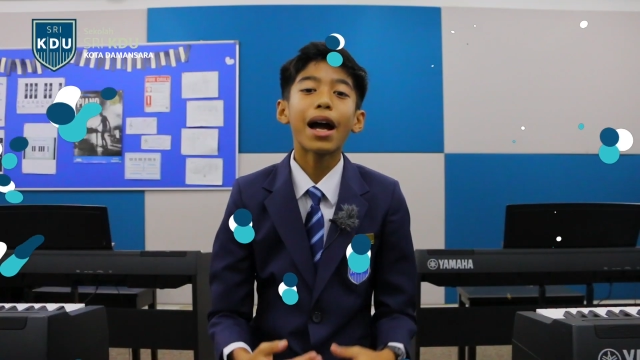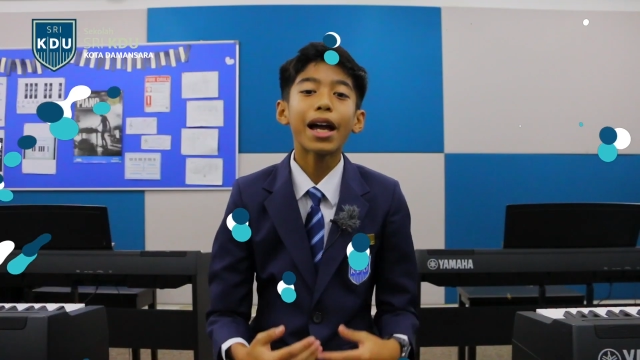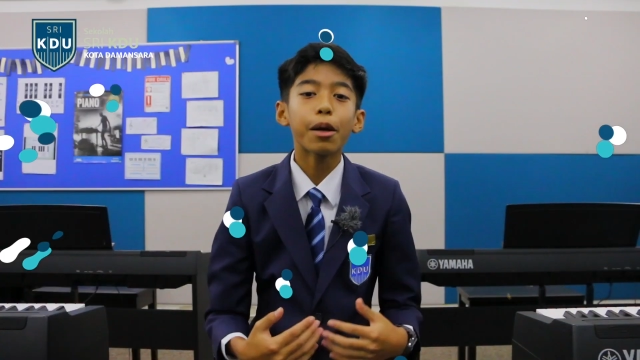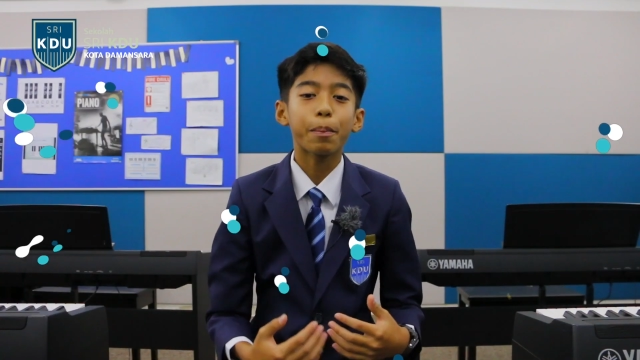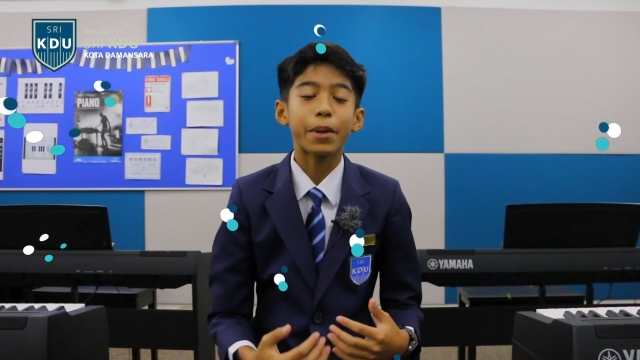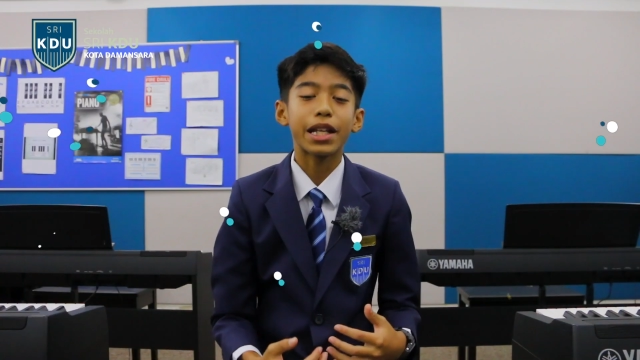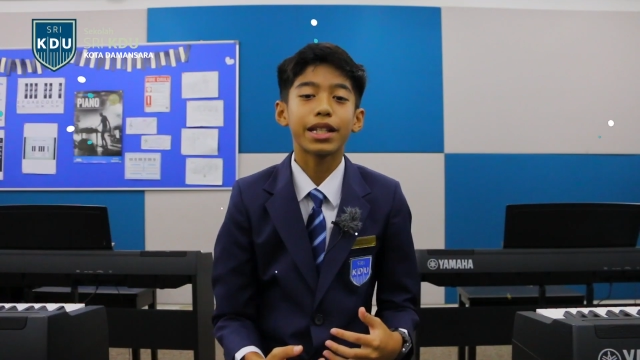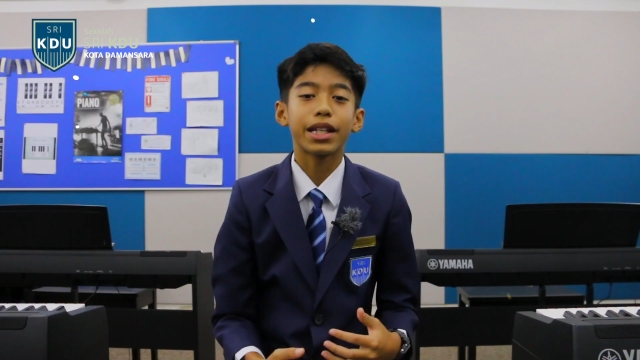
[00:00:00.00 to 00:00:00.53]

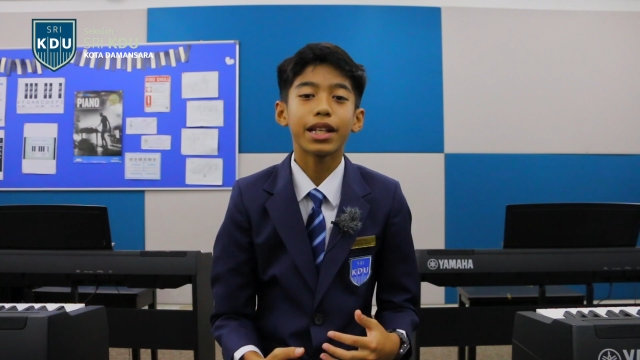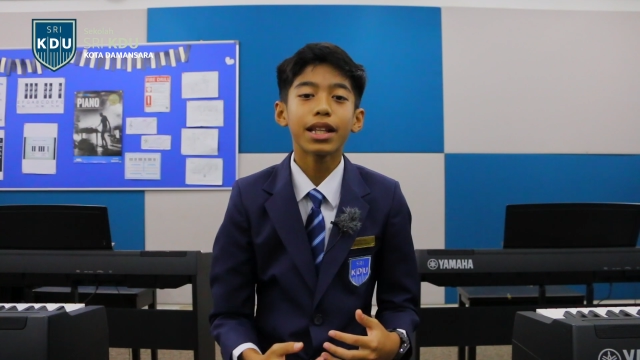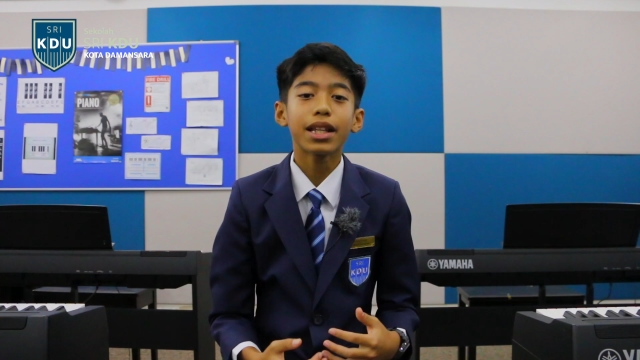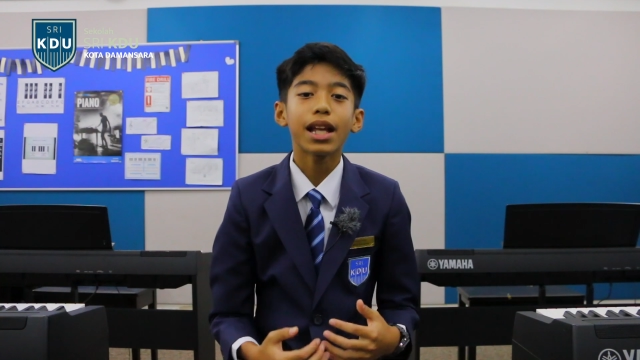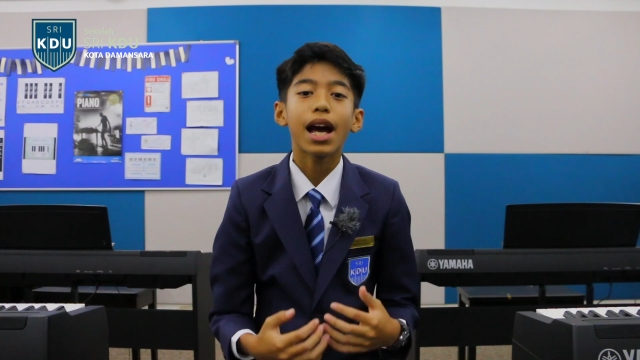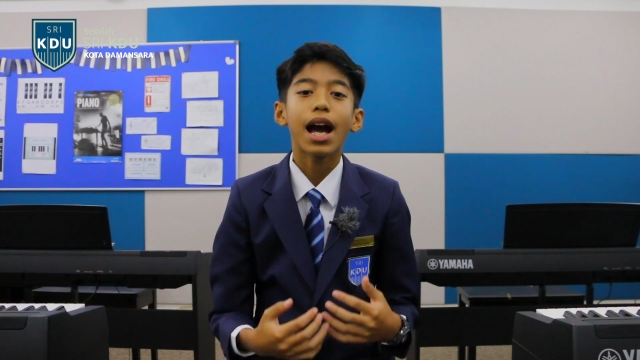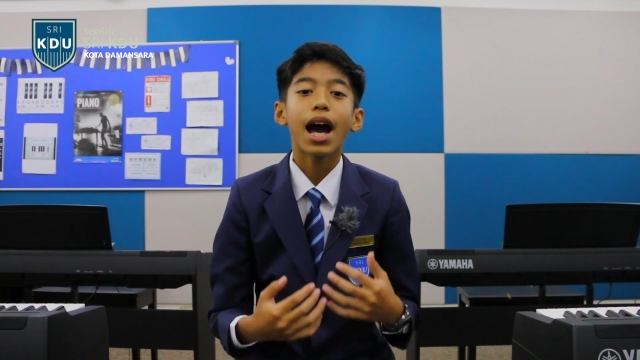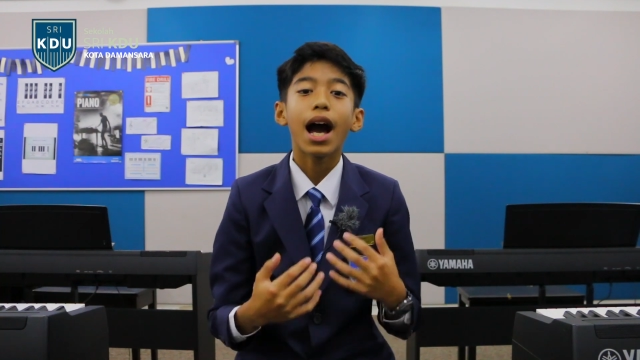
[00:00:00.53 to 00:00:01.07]
my opinion,
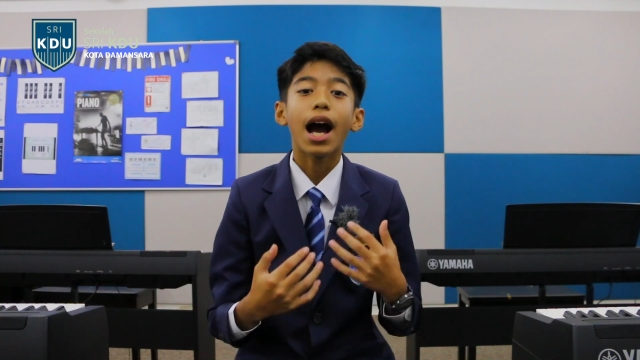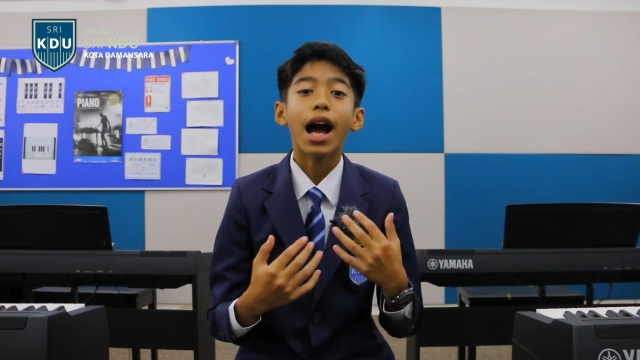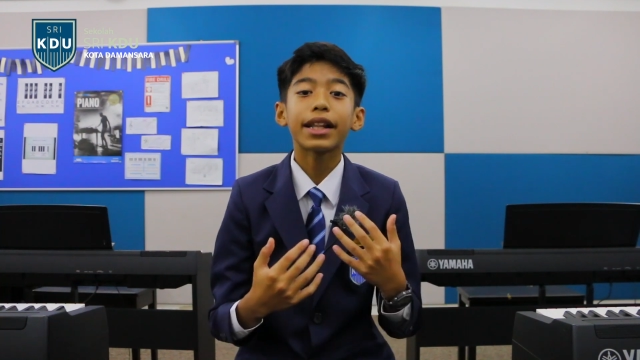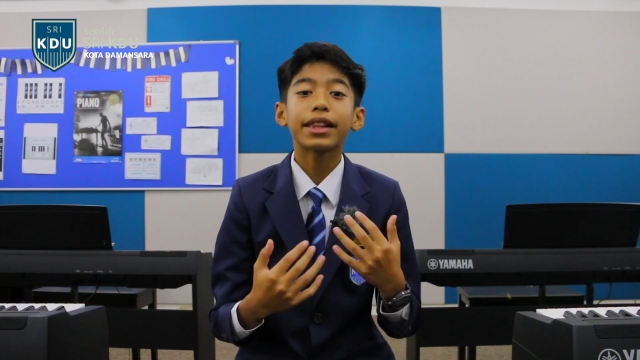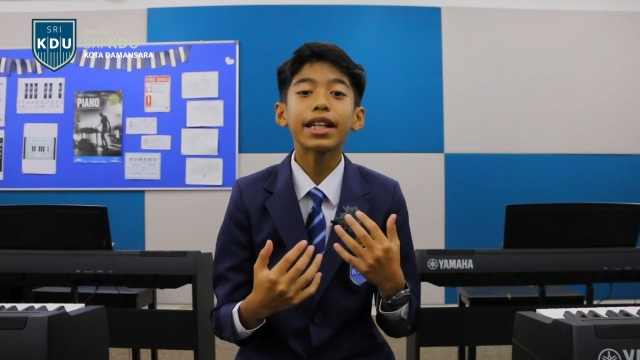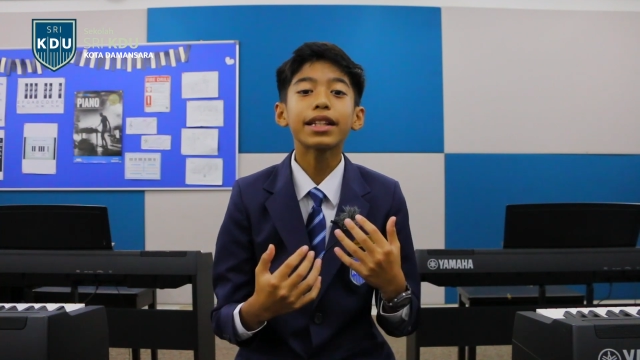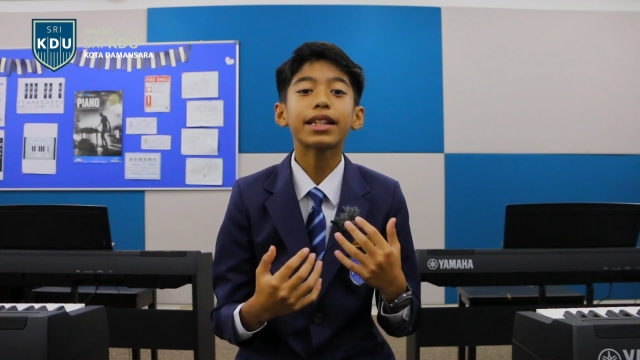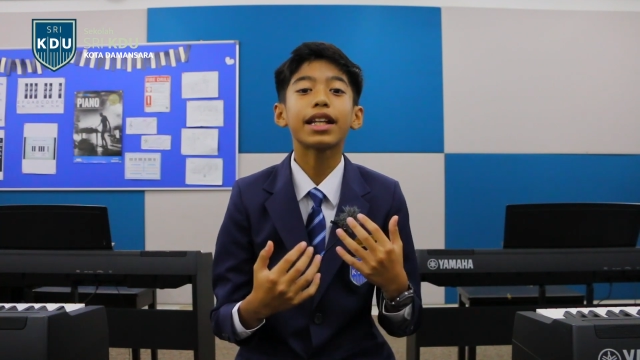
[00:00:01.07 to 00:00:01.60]
I
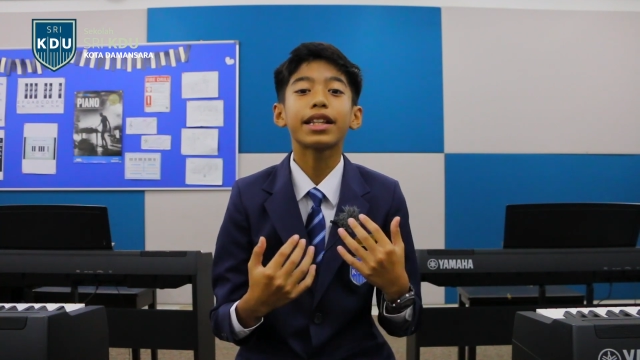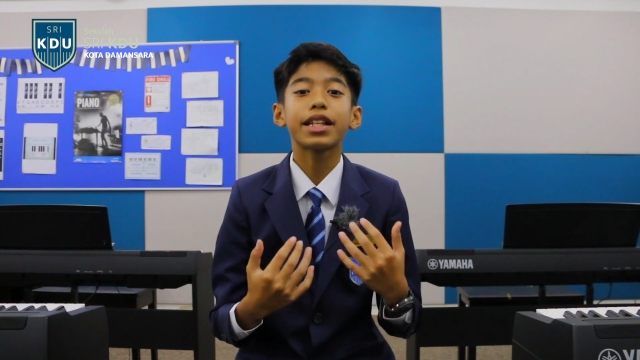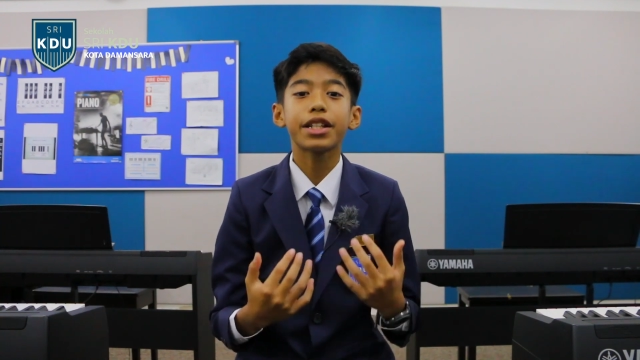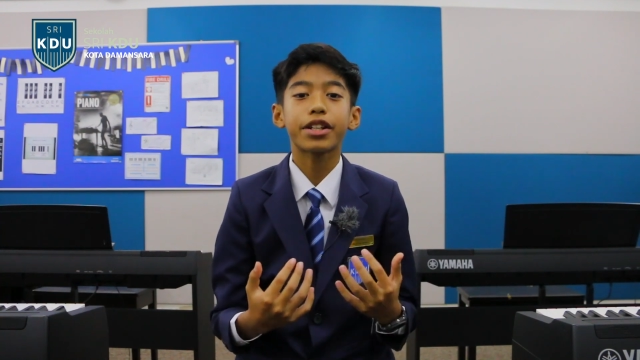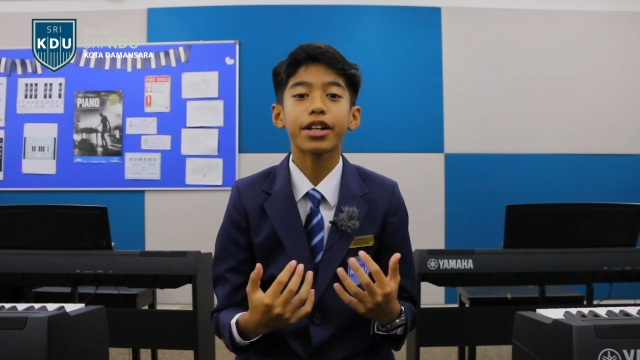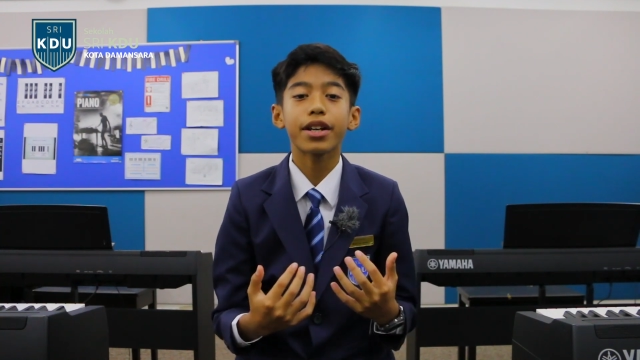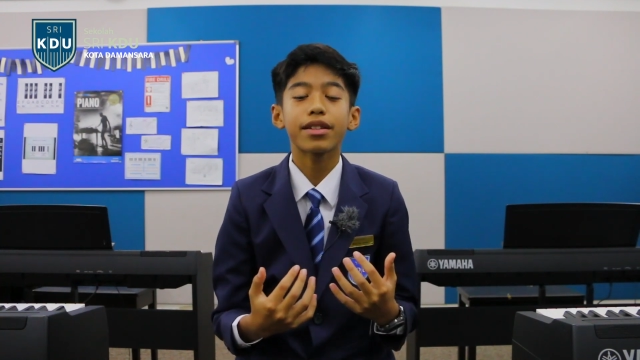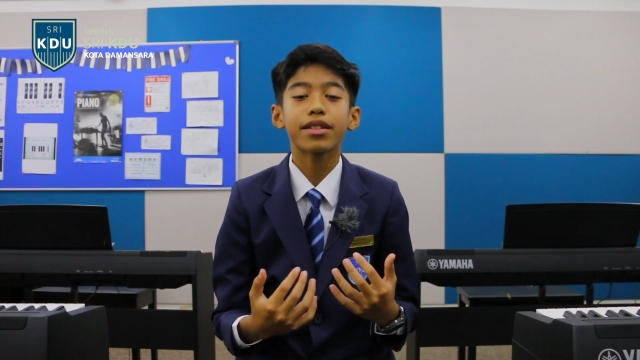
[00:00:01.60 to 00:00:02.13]
think the
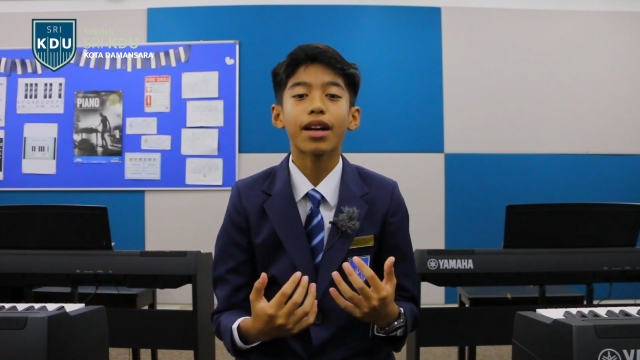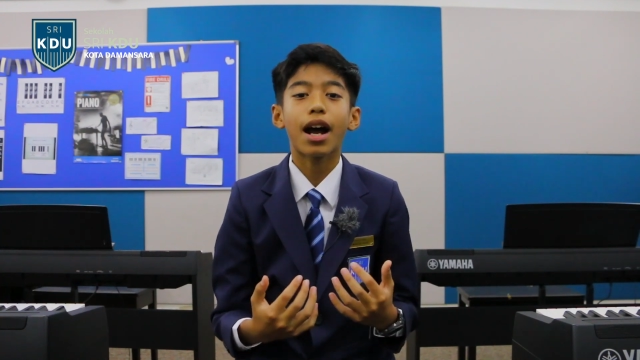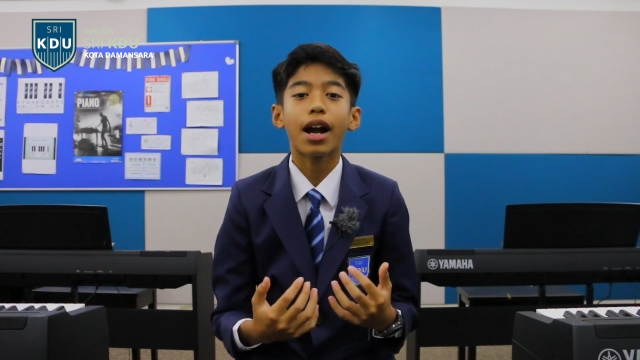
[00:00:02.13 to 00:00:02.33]
teachers